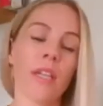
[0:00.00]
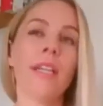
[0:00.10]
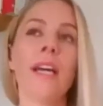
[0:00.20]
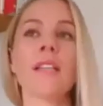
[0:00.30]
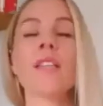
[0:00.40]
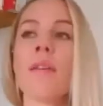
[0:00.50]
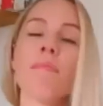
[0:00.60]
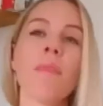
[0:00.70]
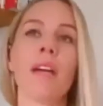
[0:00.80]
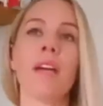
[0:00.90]
So
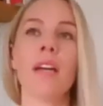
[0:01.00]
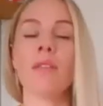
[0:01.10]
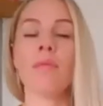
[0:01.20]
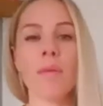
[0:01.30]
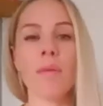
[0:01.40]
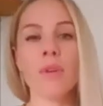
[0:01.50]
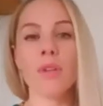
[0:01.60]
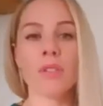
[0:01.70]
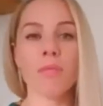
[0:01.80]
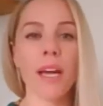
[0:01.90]
then it
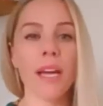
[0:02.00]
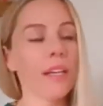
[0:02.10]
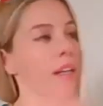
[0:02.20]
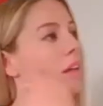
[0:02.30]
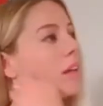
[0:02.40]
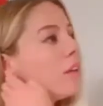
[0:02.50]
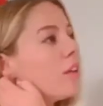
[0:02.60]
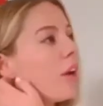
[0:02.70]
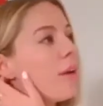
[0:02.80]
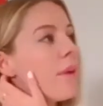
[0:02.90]
must make,
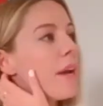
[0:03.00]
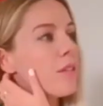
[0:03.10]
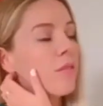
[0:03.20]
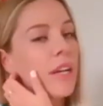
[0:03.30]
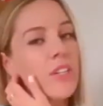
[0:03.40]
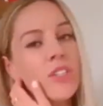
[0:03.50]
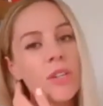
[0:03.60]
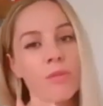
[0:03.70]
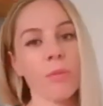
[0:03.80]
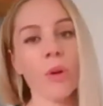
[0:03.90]
it makes
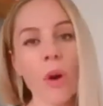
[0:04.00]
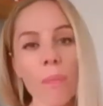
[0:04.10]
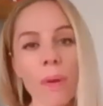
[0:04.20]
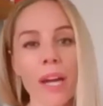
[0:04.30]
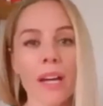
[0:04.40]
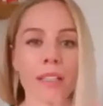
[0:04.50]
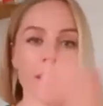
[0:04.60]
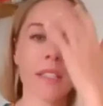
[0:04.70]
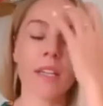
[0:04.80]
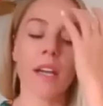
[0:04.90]
relationships more
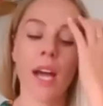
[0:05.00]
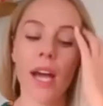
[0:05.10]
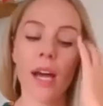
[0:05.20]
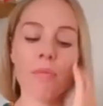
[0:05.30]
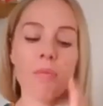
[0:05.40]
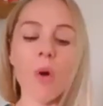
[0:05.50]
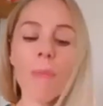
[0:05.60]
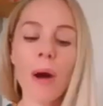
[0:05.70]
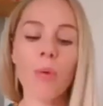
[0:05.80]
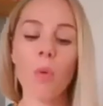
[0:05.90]
complex. What
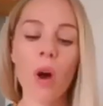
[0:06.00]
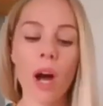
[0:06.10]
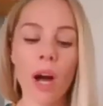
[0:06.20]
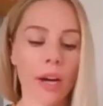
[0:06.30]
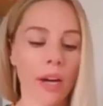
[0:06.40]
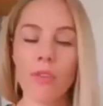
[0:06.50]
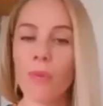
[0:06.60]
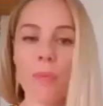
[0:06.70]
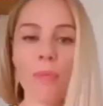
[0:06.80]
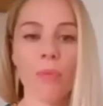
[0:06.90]
about work? Have you
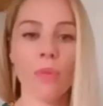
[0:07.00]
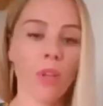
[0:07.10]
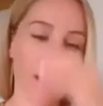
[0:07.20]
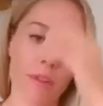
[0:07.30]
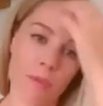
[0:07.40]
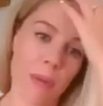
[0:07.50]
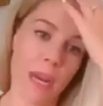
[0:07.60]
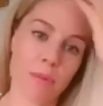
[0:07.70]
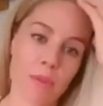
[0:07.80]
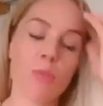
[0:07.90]
been
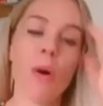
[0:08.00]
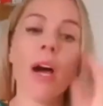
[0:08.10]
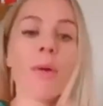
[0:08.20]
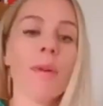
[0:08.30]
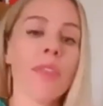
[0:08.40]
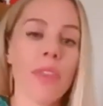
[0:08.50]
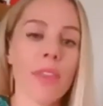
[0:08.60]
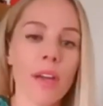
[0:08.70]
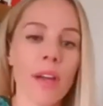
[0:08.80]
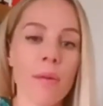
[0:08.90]
able to work with
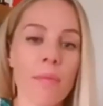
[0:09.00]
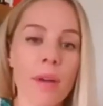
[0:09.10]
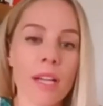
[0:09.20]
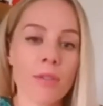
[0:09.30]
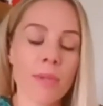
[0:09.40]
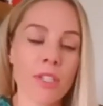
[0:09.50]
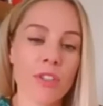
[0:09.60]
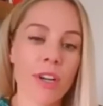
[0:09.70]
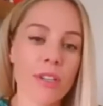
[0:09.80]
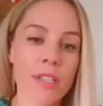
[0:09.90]

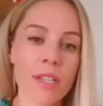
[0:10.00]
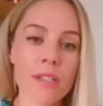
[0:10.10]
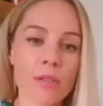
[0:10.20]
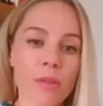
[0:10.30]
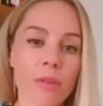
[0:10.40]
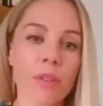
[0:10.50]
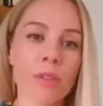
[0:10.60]
endometriosis, or?